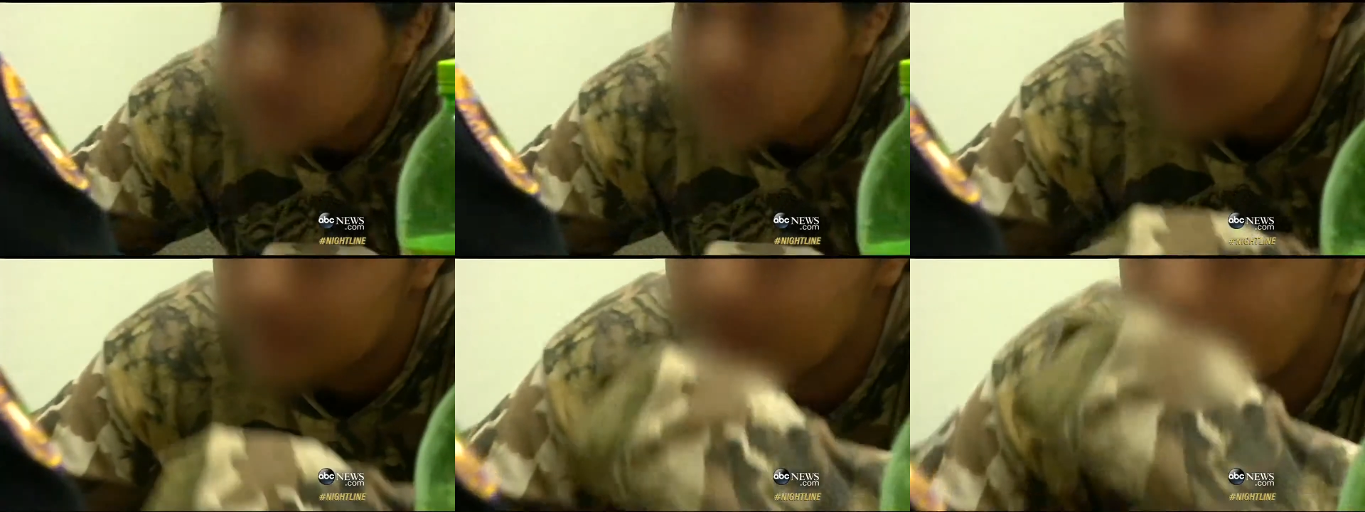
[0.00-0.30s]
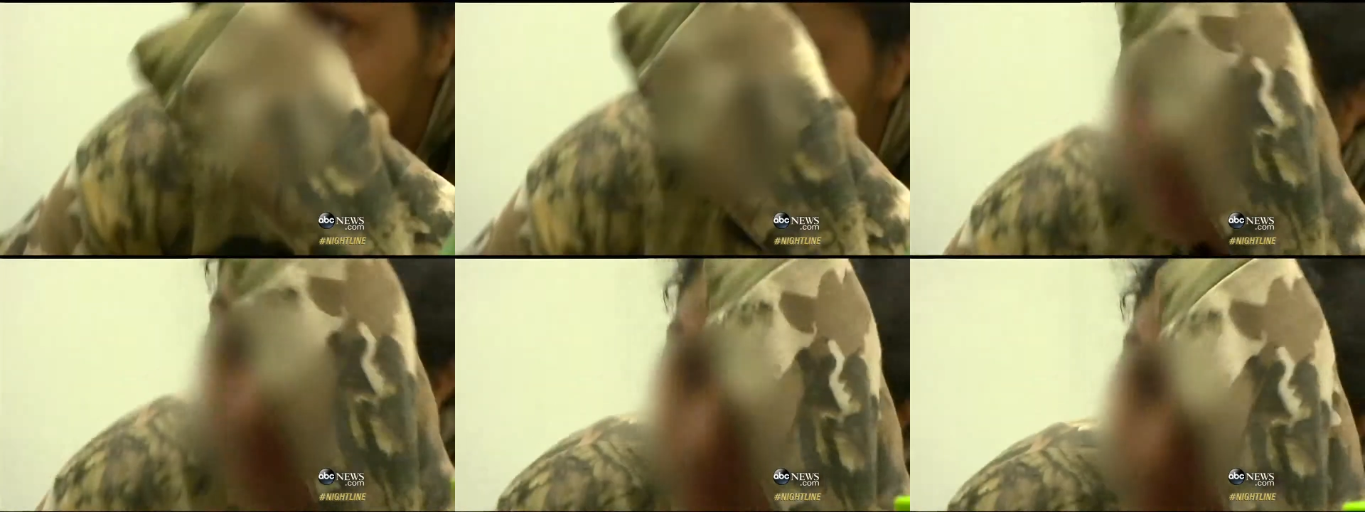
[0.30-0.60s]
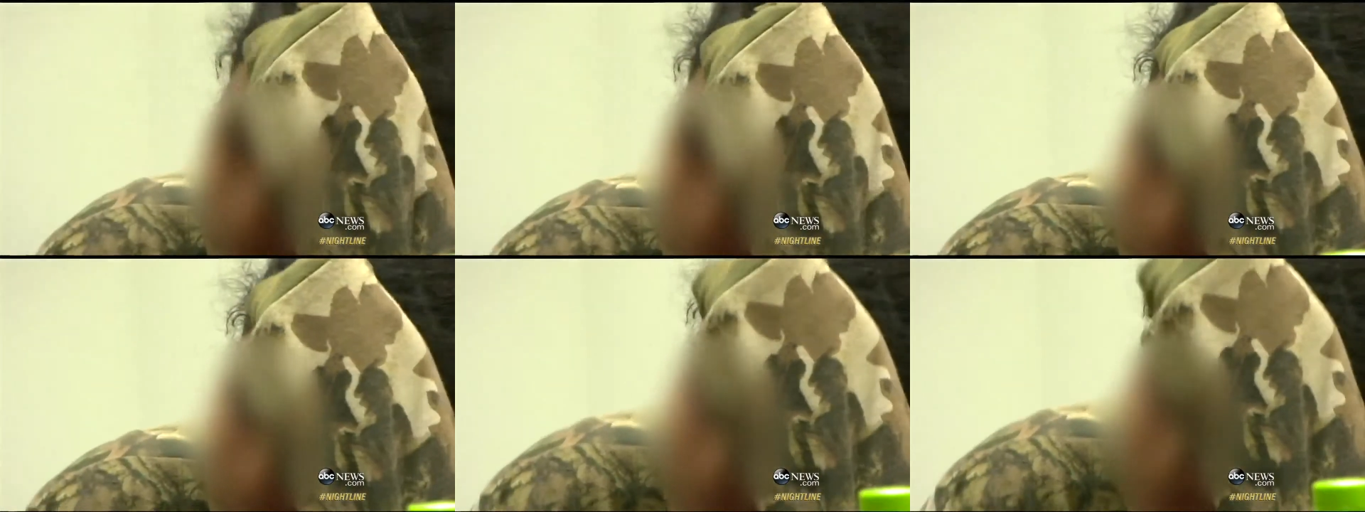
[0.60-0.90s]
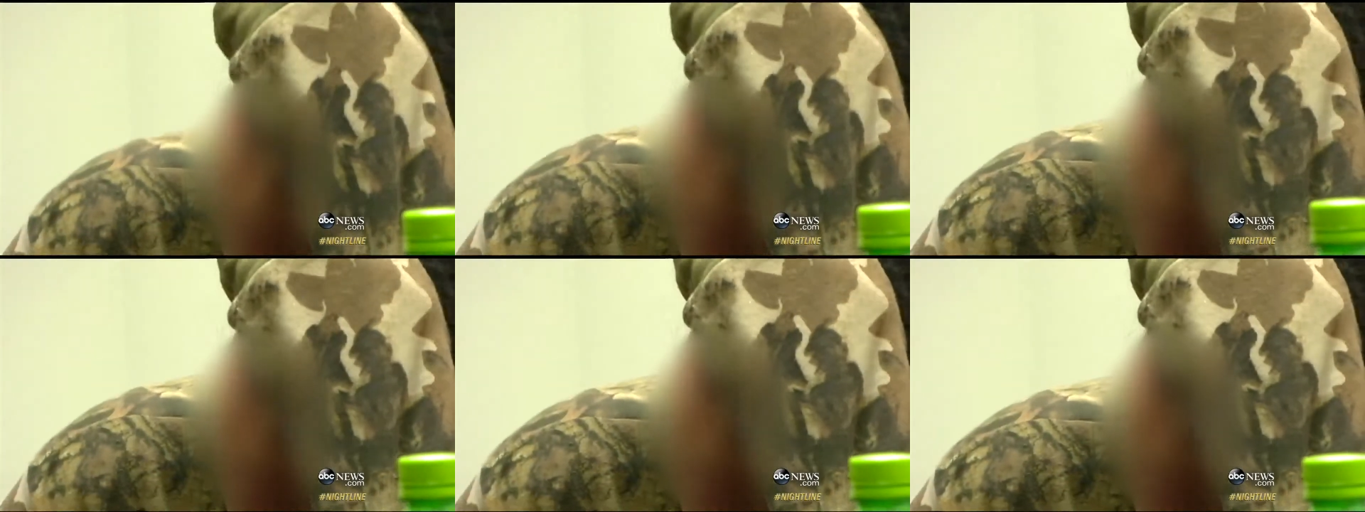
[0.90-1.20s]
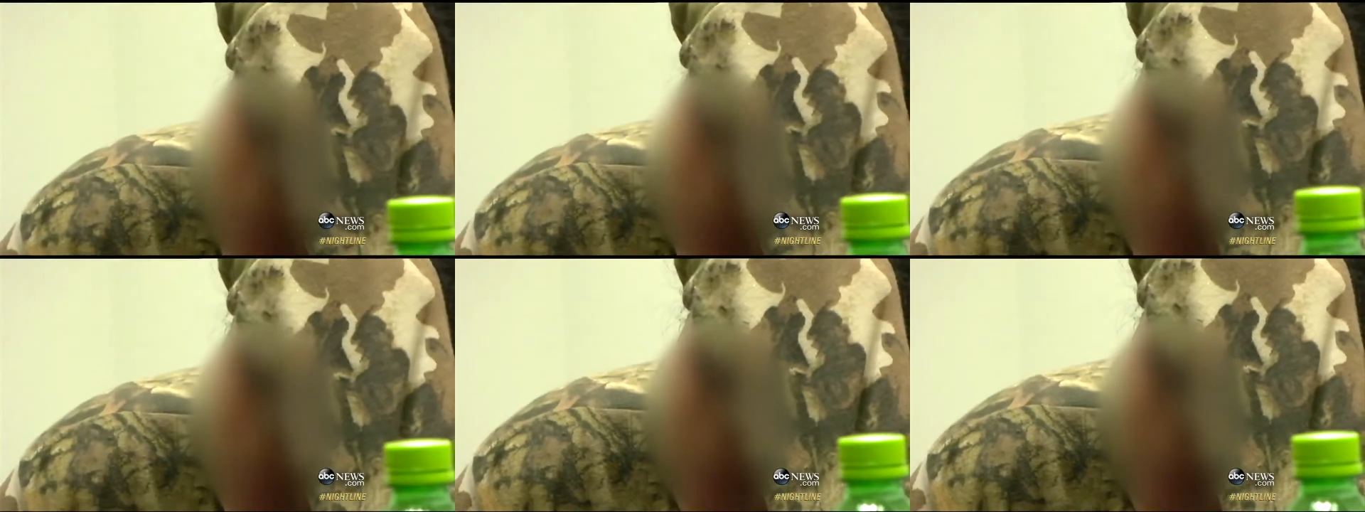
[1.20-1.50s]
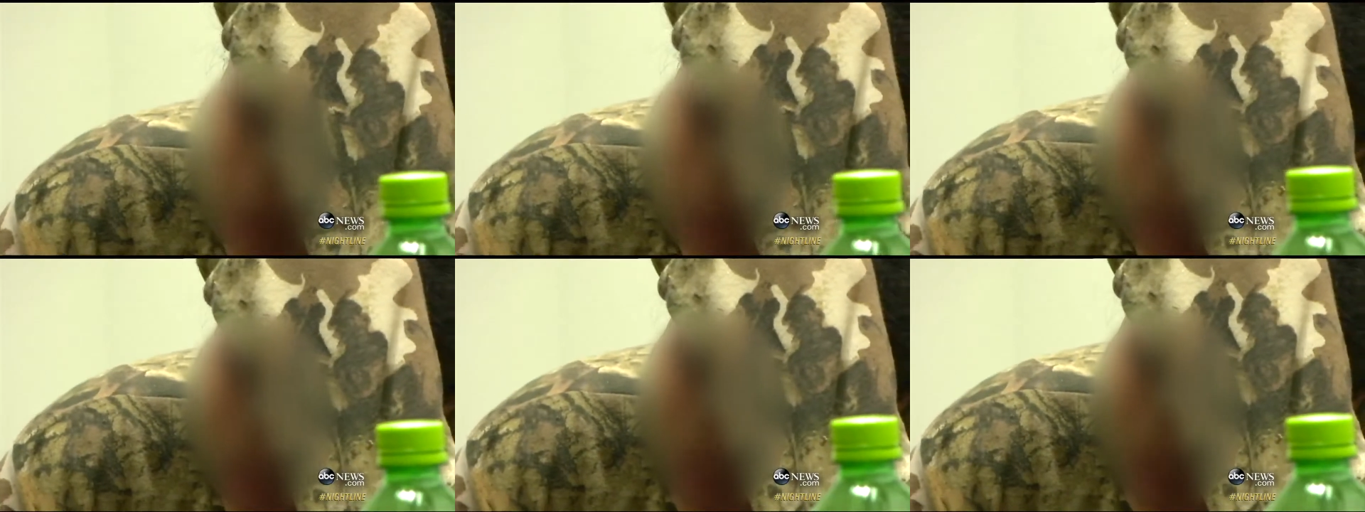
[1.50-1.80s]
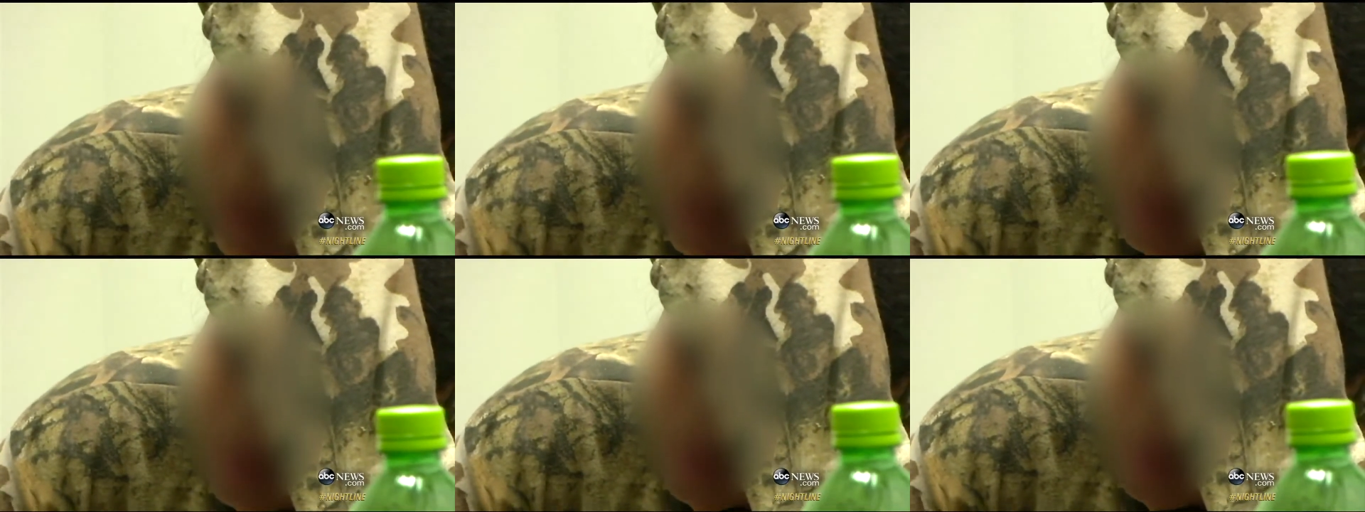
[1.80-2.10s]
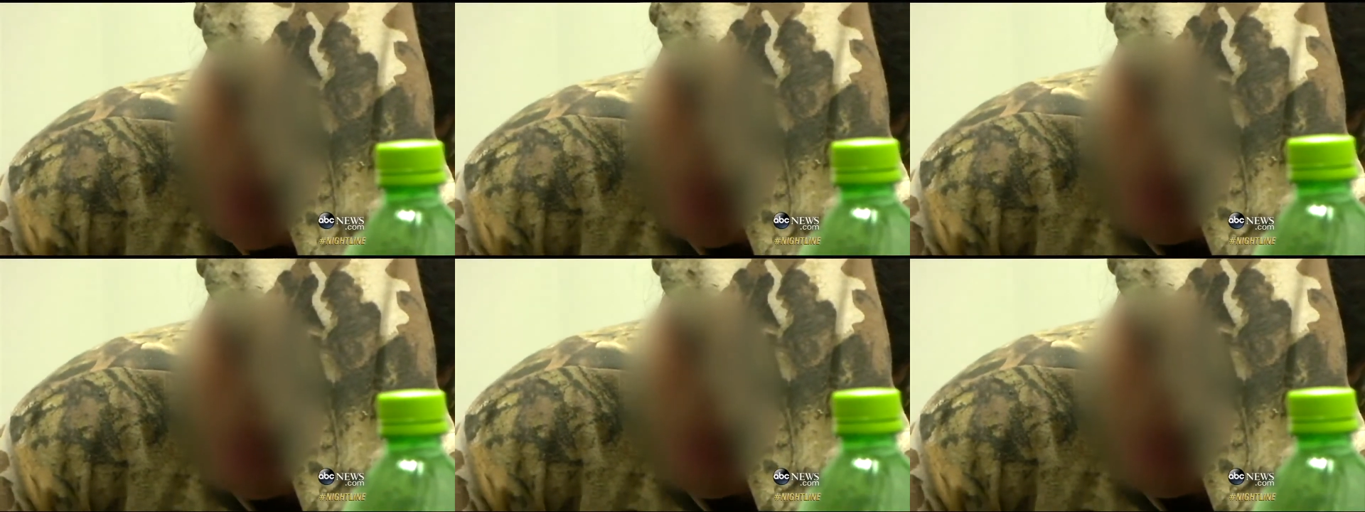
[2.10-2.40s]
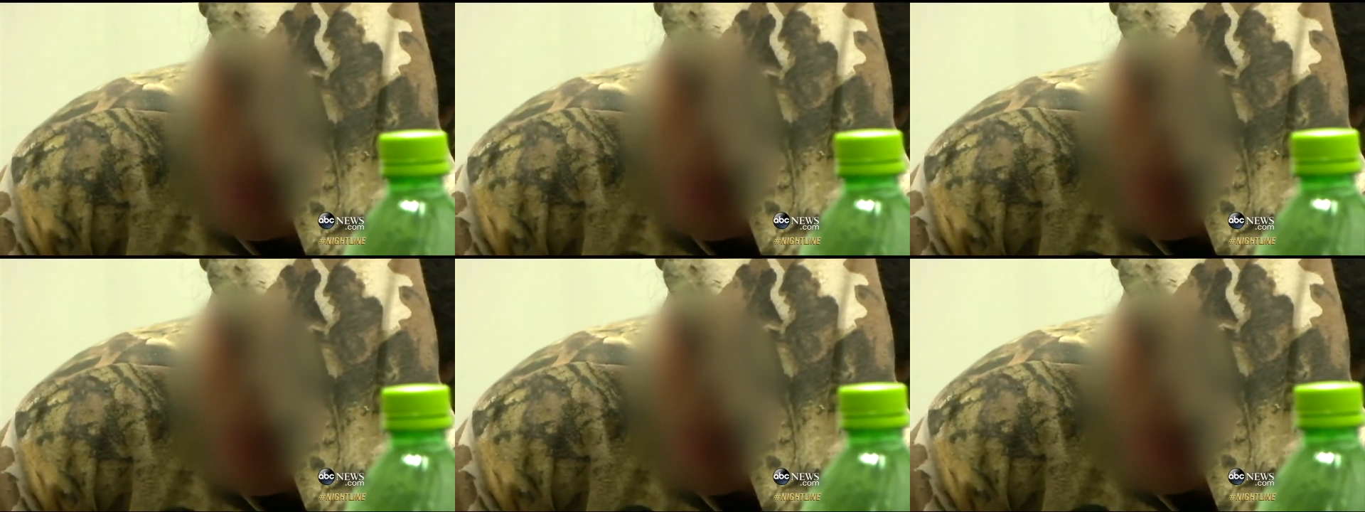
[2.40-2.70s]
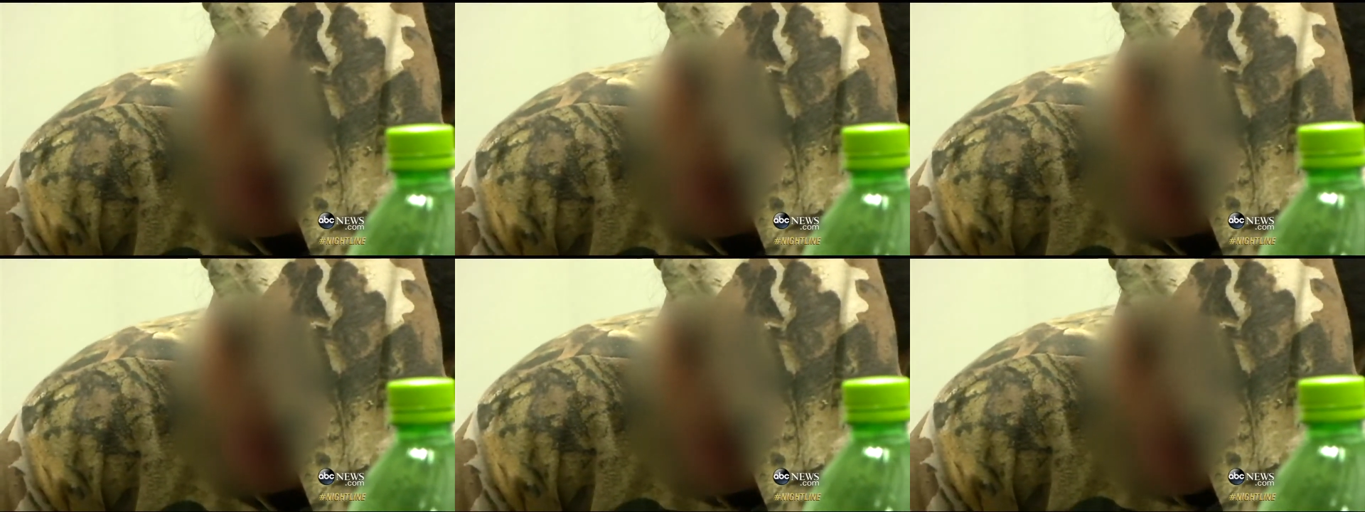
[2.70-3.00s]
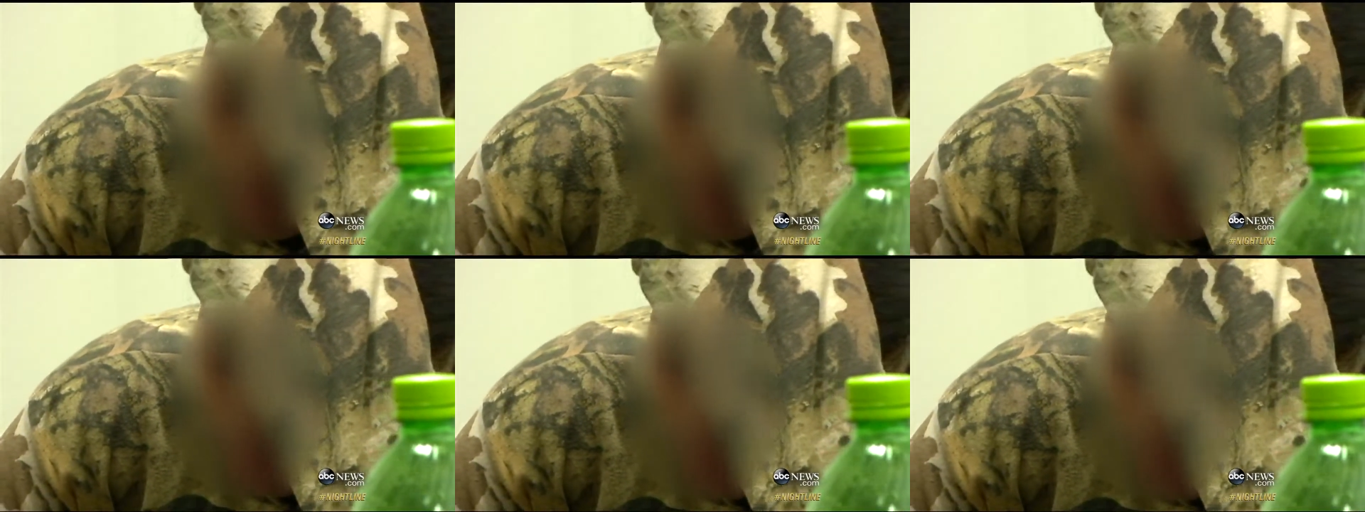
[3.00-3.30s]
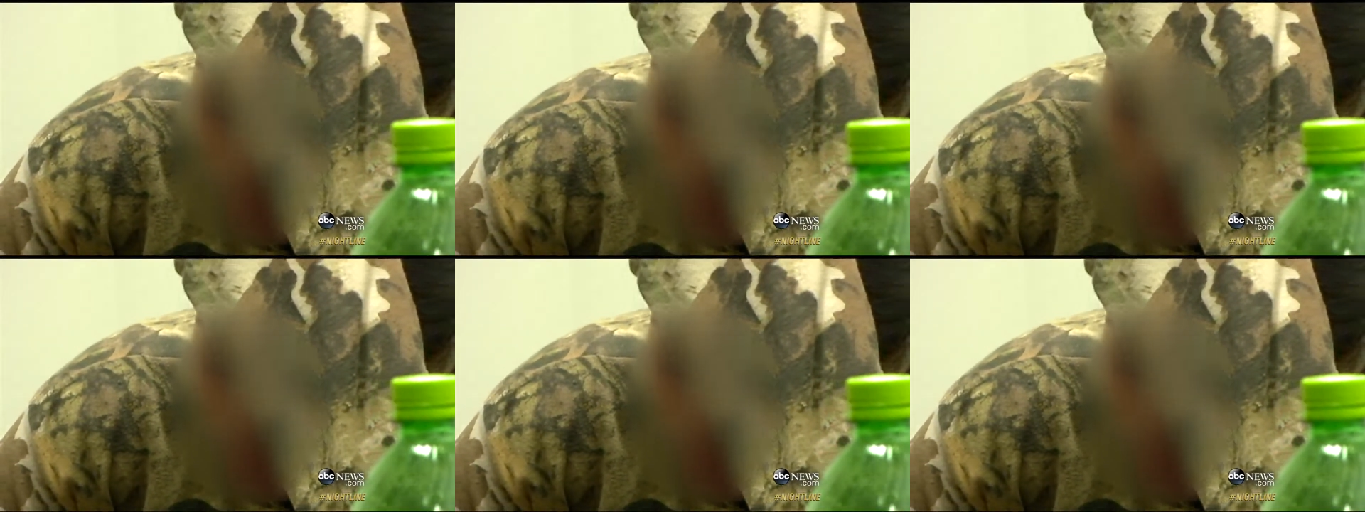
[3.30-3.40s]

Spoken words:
No face is visible, so there are no lips to read.